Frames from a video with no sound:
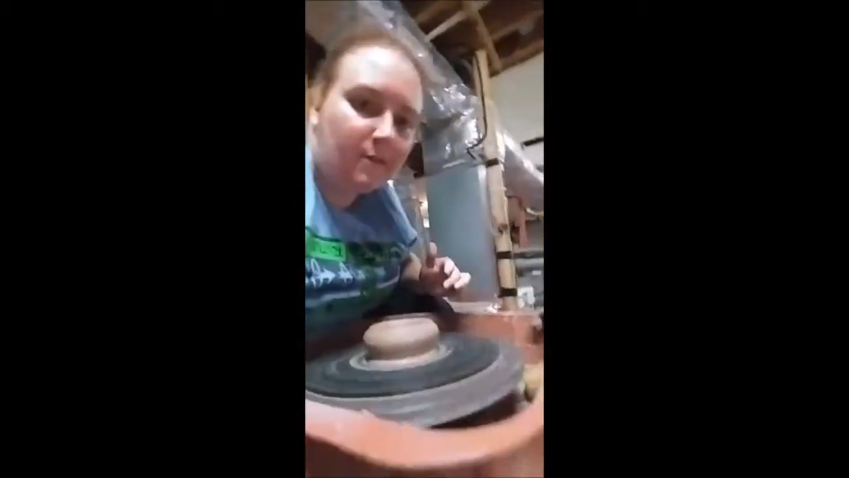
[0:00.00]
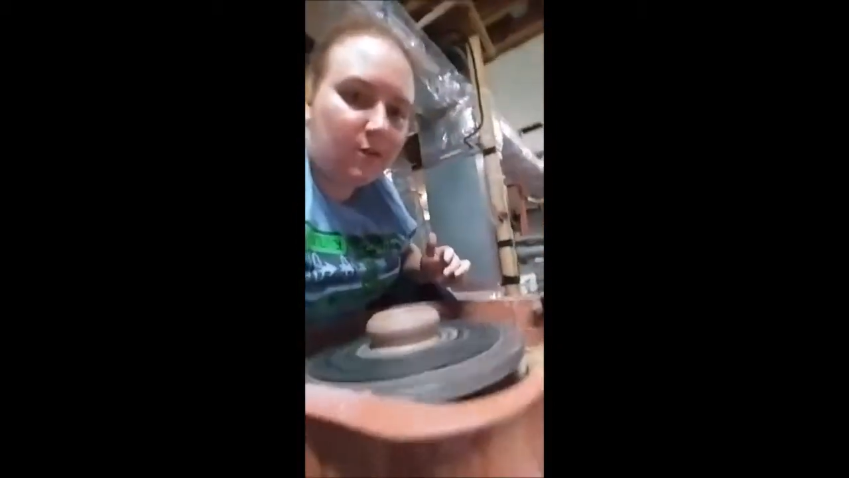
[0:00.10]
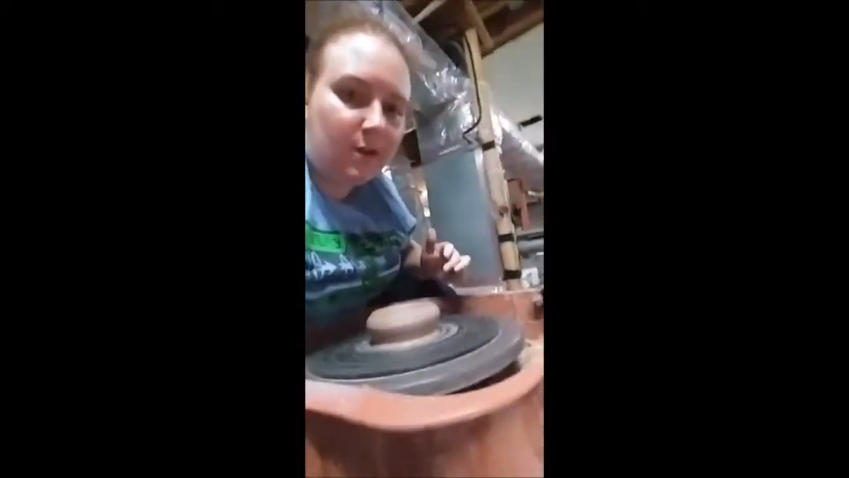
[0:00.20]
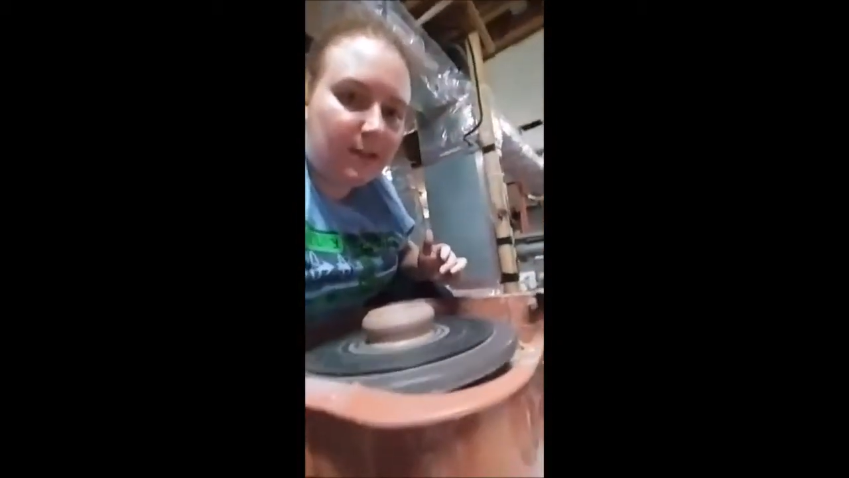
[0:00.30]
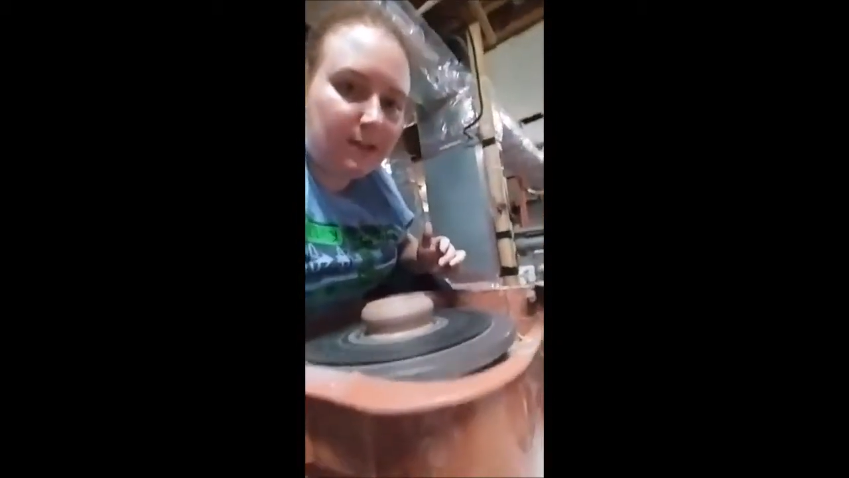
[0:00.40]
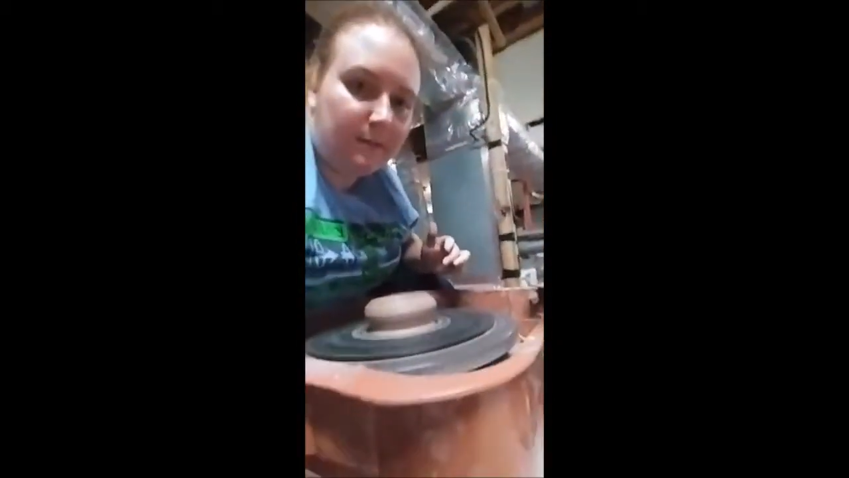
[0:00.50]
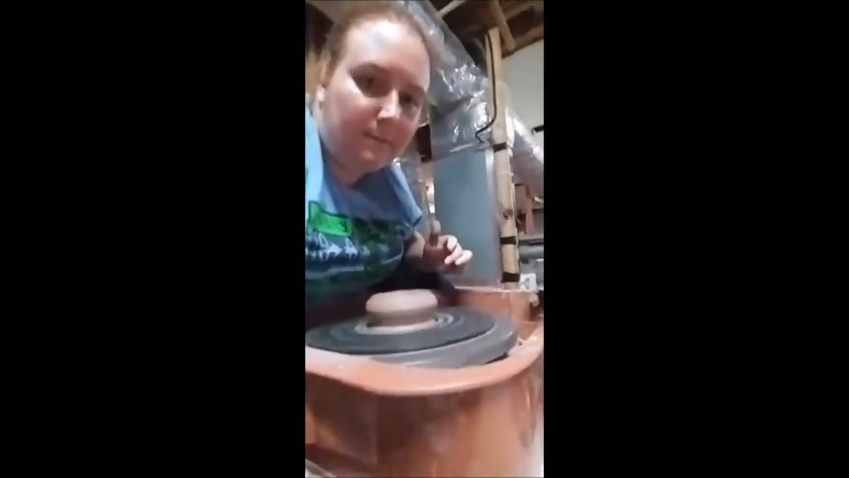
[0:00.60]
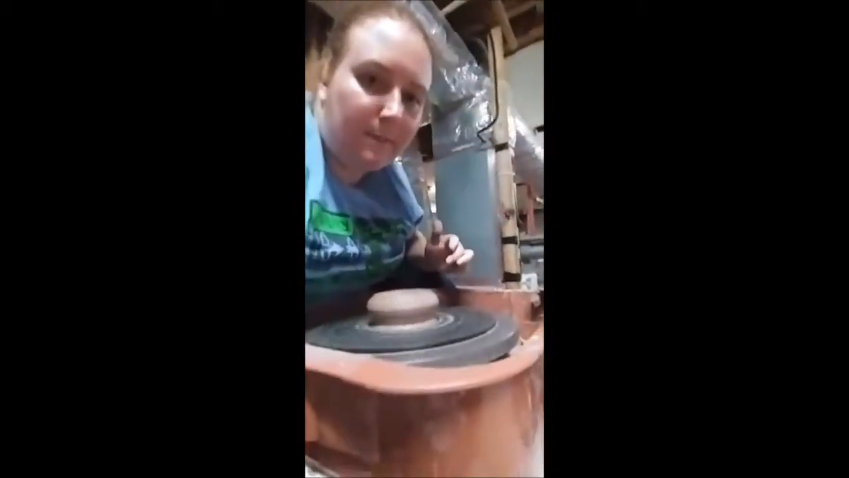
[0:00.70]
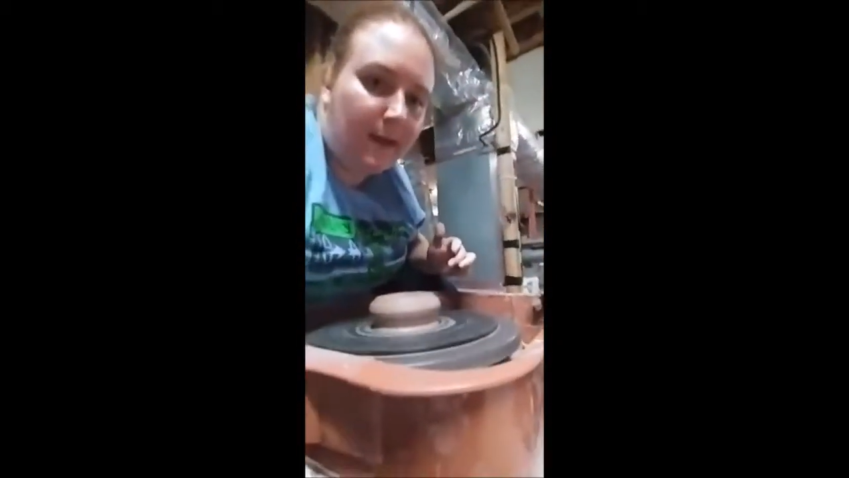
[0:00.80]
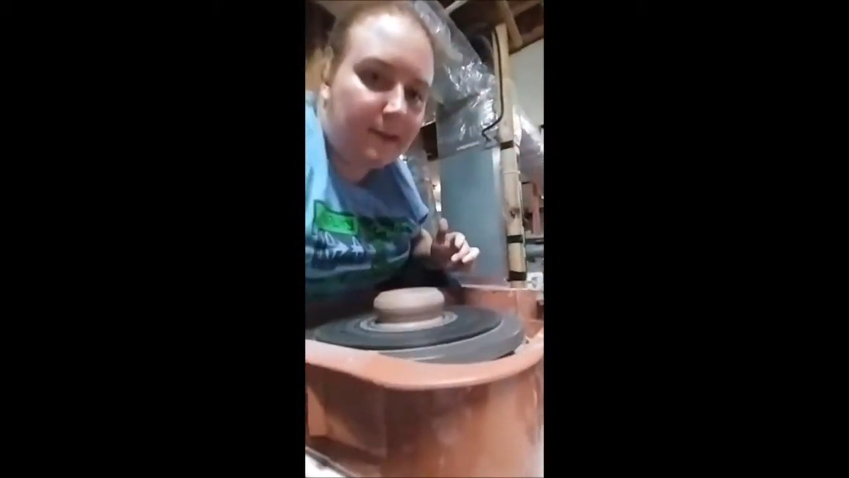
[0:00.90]
Try and
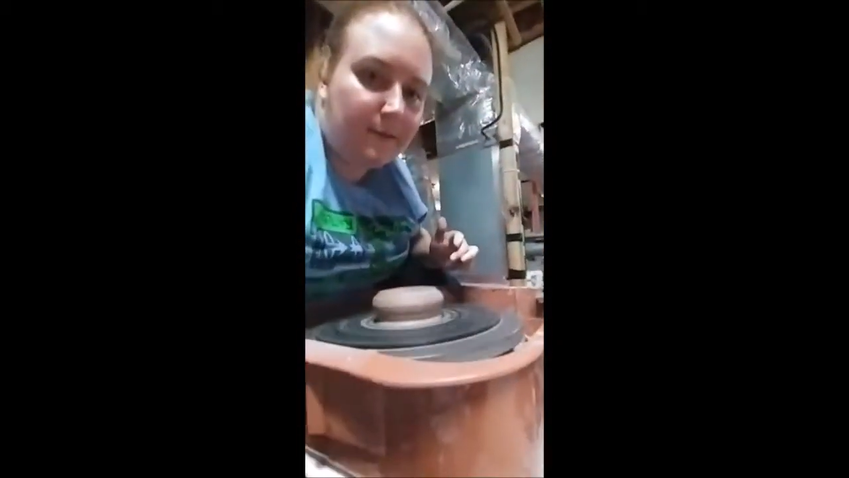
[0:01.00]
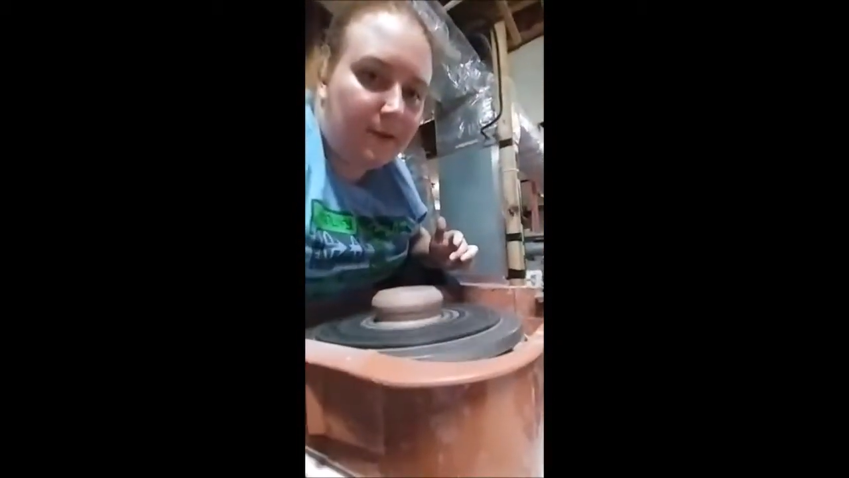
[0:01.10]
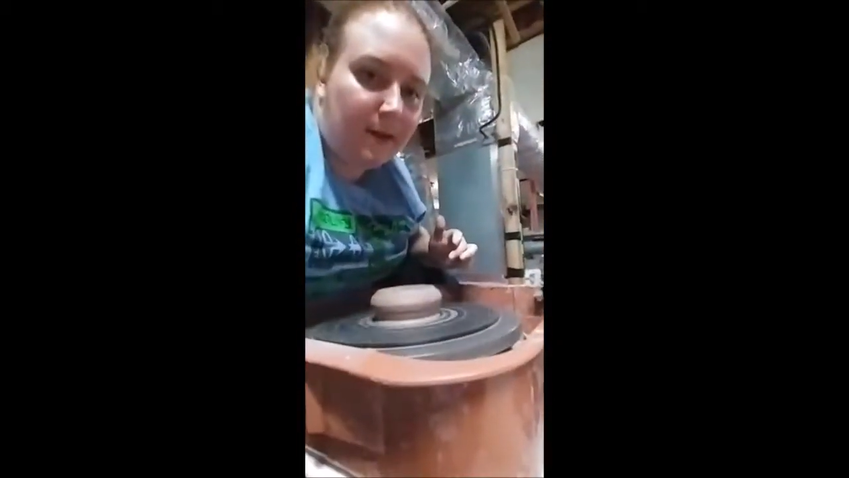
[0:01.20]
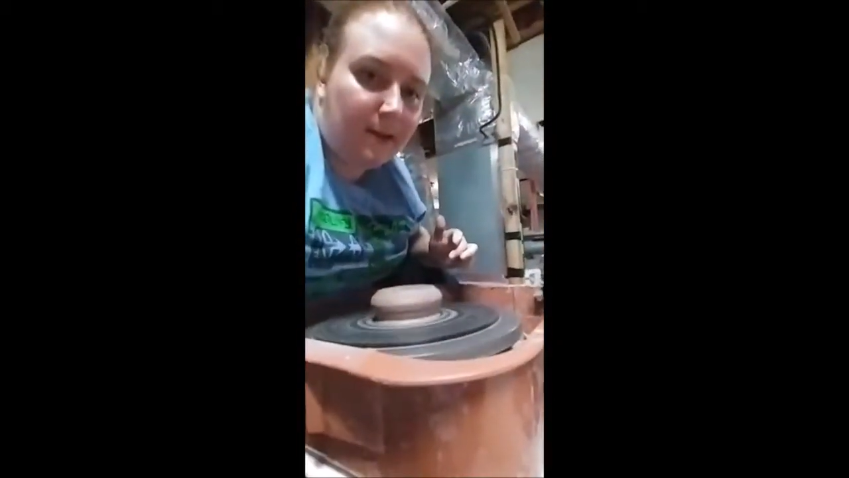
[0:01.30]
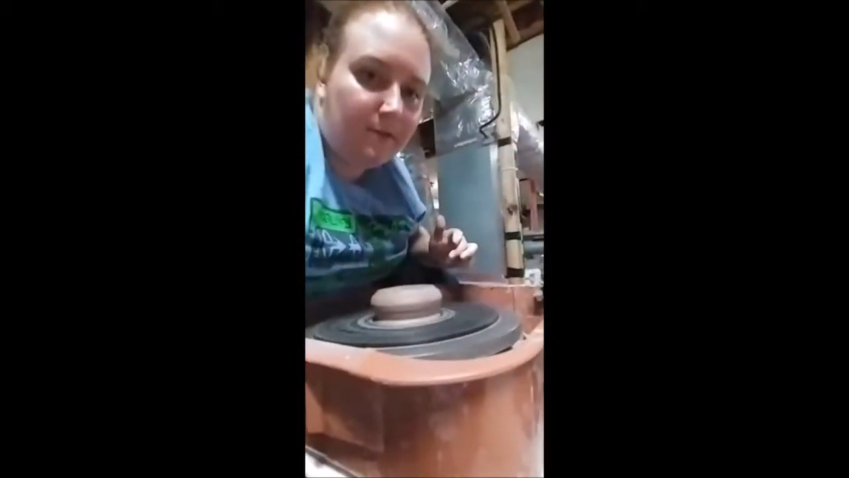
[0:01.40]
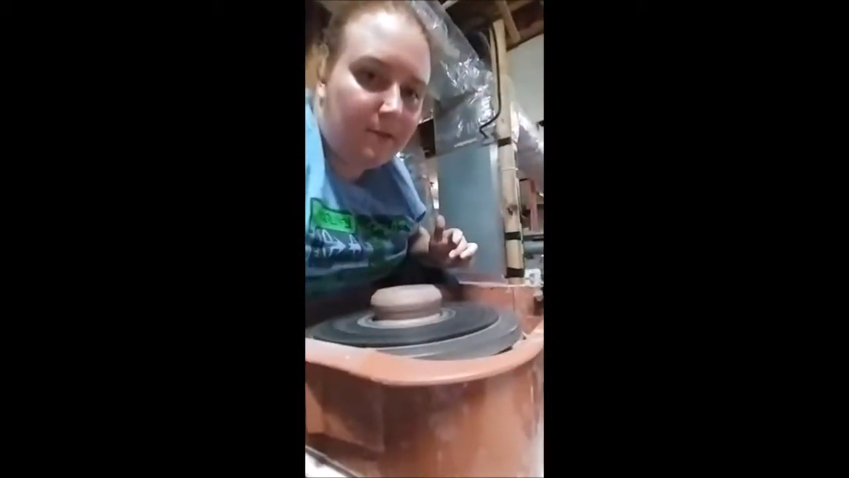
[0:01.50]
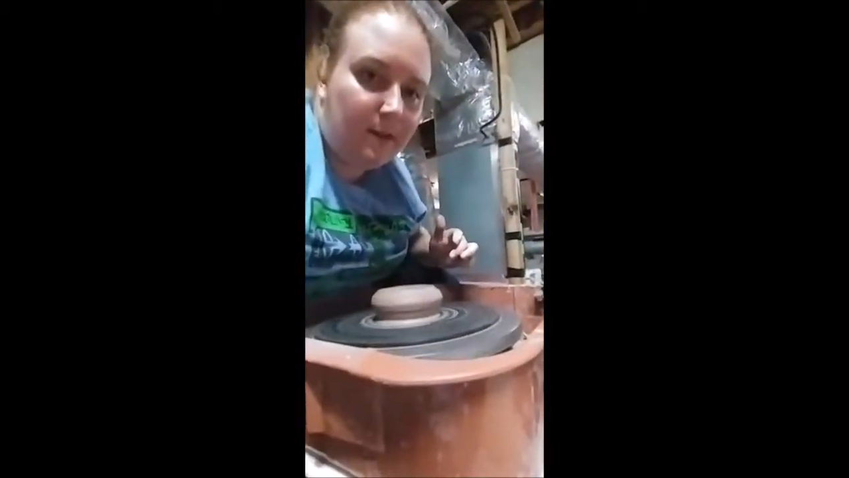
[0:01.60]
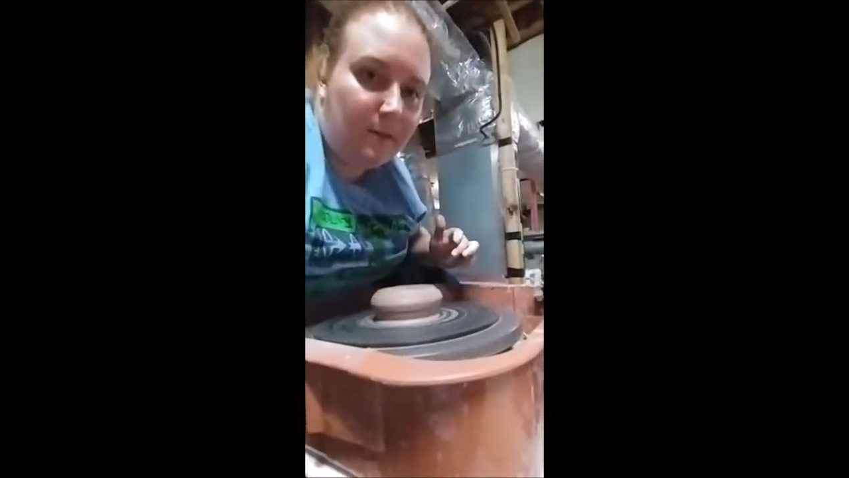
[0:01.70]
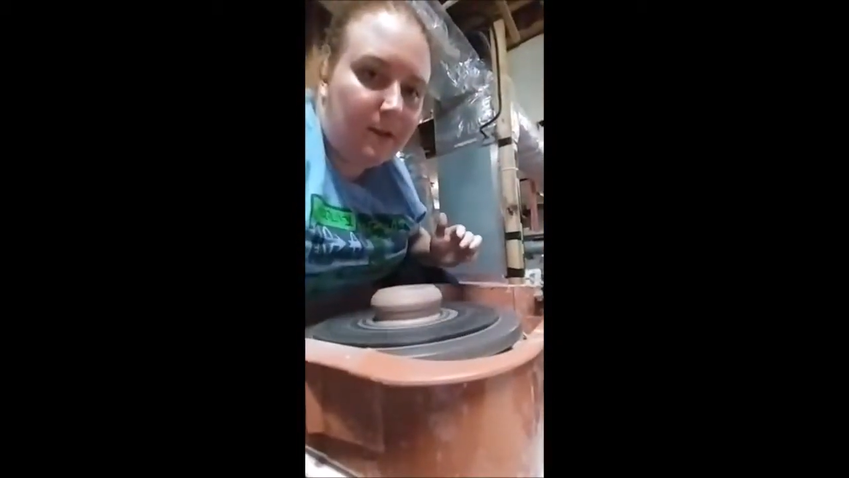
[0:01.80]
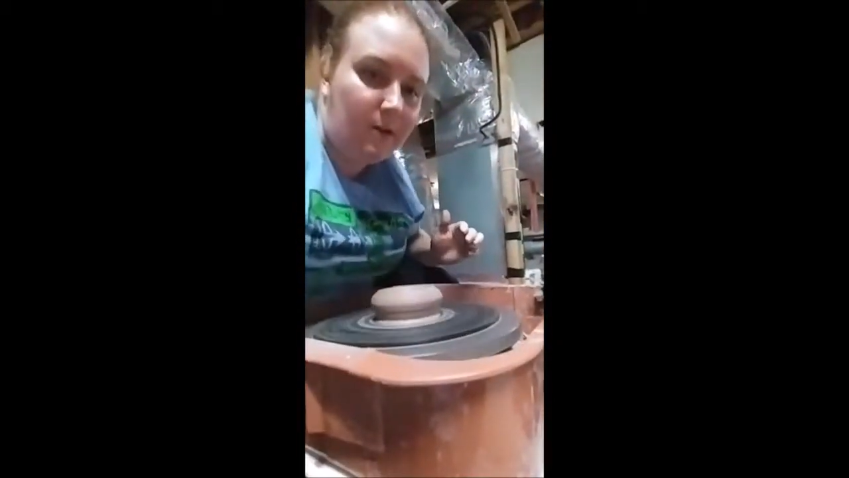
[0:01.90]
get back at the right angle.
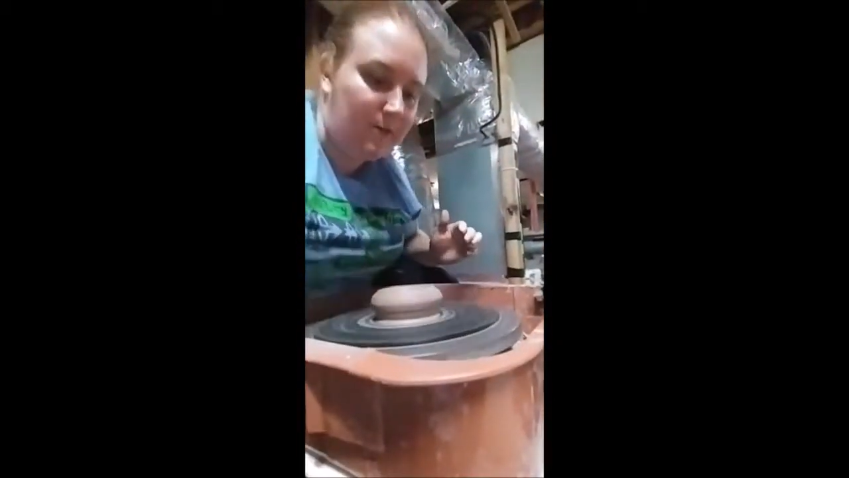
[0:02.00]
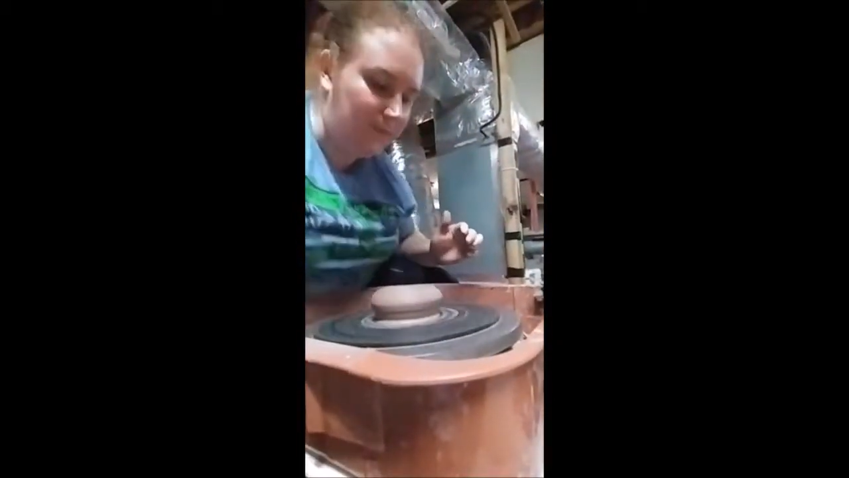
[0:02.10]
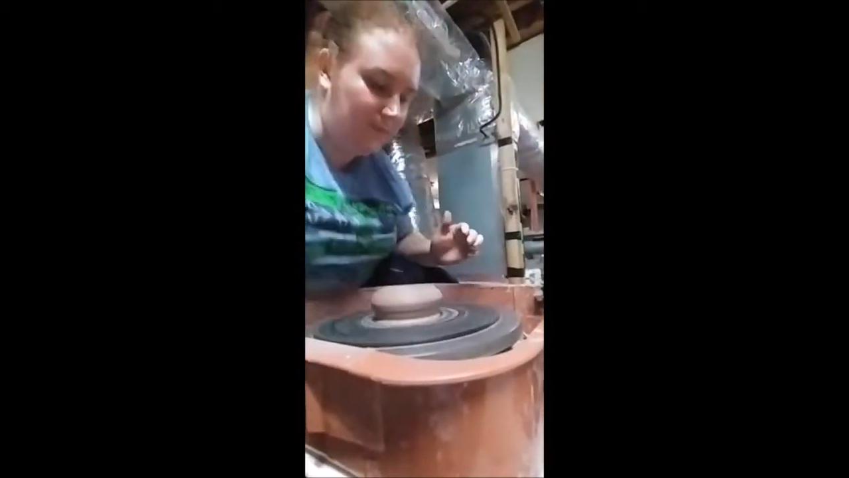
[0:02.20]
There we go.